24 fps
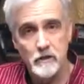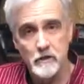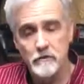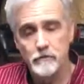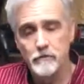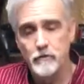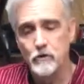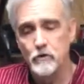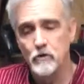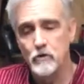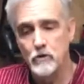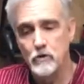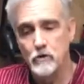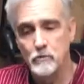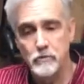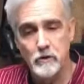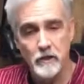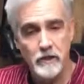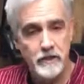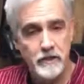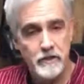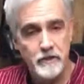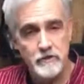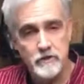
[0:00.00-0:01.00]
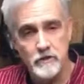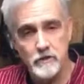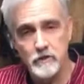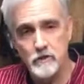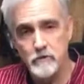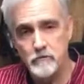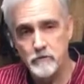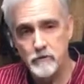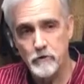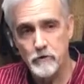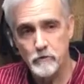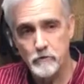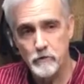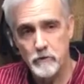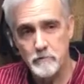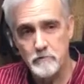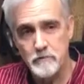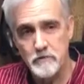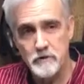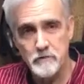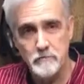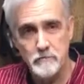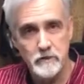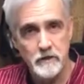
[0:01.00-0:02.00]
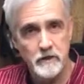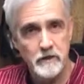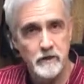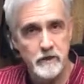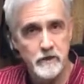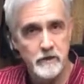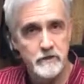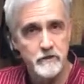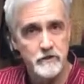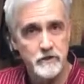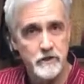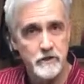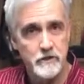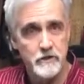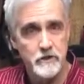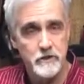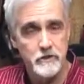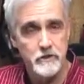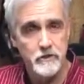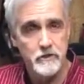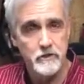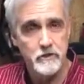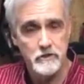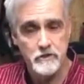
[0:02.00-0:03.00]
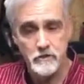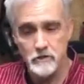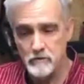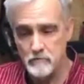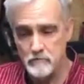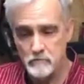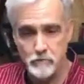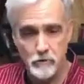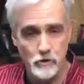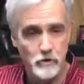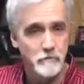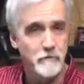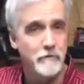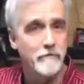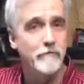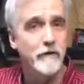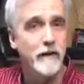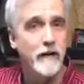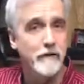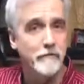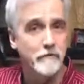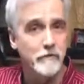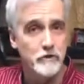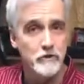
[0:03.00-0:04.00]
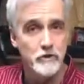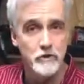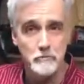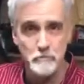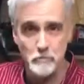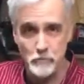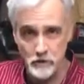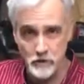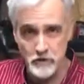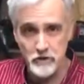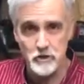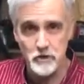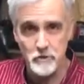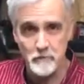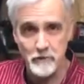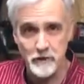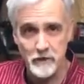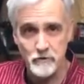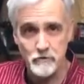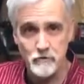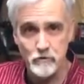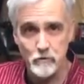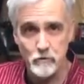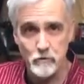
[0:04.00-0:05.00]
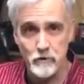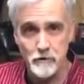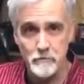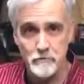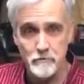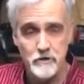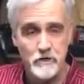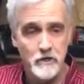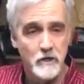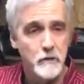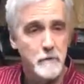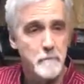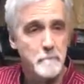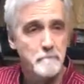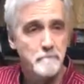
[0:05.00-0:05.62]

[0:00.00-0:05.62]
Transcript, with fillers: If your plans call for the ribs to be at six inches, then put them at five inches. Put in some extra ribs.